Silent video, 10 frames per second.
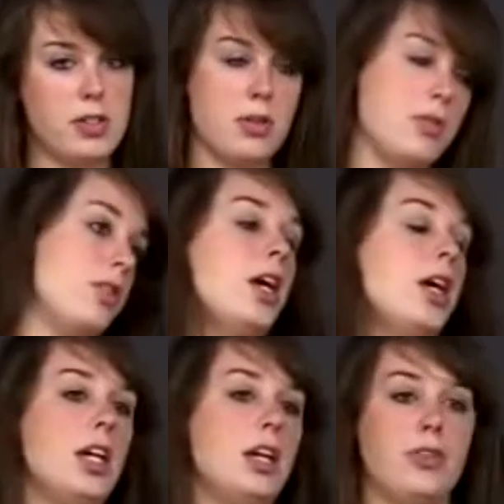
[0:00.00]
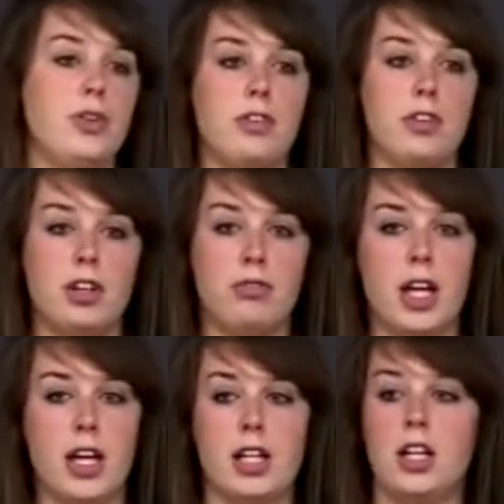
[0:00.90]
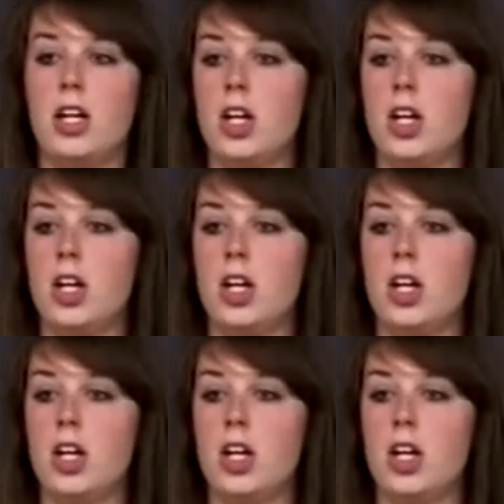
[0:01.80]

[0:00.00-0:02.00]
so say if you have enough light,